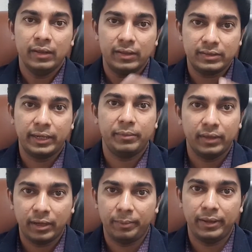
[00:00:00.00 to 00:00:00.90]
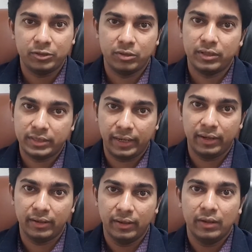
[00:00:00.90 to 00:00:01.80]
The same thing applies to the
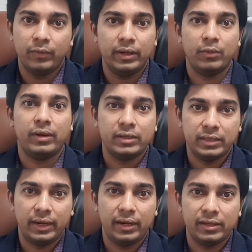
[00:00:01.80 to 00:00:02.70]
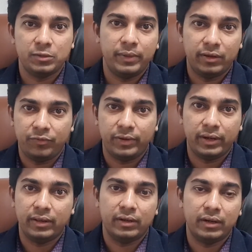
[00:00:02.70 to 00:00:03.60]
child. Whenever a child has been
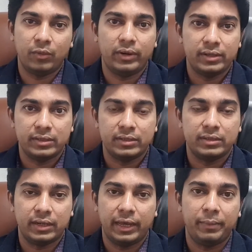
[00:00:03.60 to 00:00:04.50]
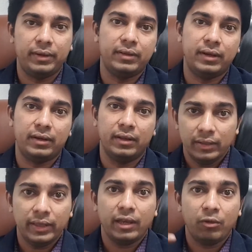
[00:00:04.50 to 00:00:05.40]
fed, nowadays it's an habit that
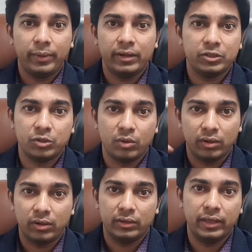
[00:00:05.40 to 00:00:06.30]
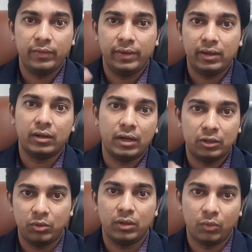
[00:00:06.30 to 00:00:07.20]
they have been shown TV or
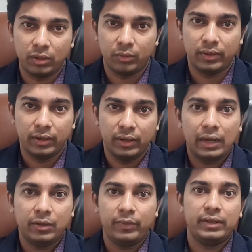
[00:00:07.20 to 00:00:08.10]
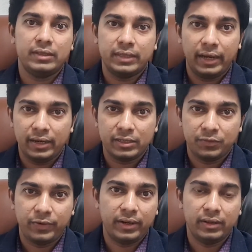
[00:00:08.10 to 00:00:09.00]
cartoon or whatever, and when the child is
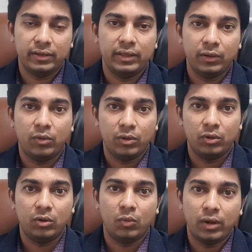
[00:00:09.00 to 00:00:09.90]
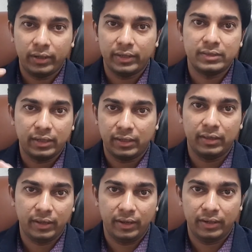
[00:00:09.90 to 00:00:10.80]
fed, they won't know what exactly
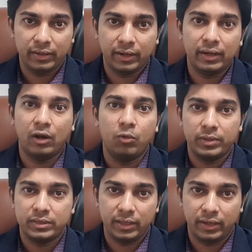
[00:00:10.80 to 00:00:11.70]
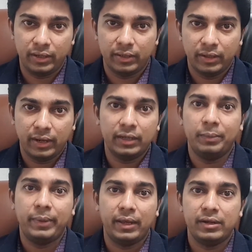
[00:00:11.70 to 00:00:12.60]
they eat and how much they eat. And the
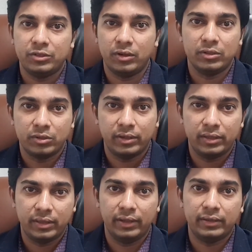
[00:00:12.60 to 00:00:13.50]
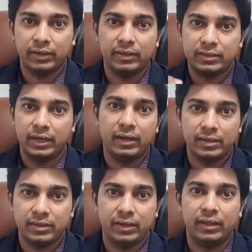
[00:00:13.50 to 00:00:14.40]
parents also think that the child
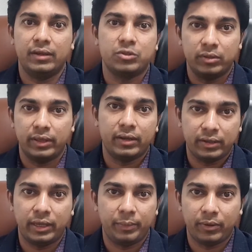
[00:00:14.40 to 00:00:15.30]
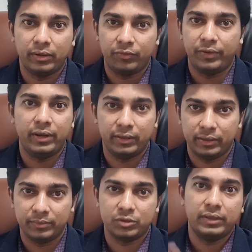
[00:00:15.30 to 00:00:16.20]
is eating, so they keep on feeding
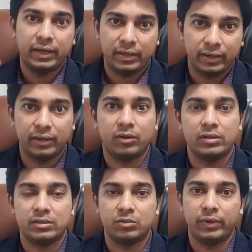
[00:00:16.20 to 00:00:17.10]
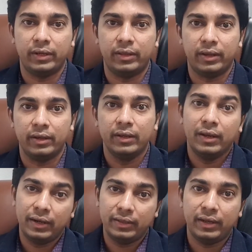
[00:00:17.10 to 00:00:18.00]
them. So that again causes weight gain,
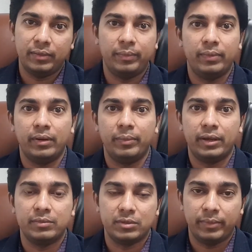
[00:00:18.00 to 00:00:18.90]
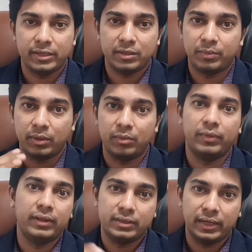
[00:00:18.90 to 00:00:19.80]
and that becomes a major problem
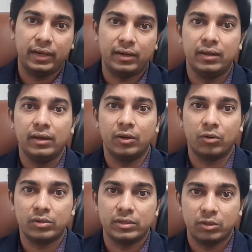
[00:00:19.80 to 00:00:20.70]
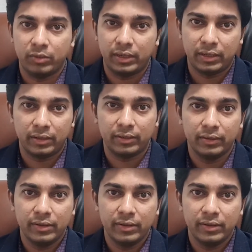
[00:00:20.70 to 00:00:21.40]
when the child grows into an adult.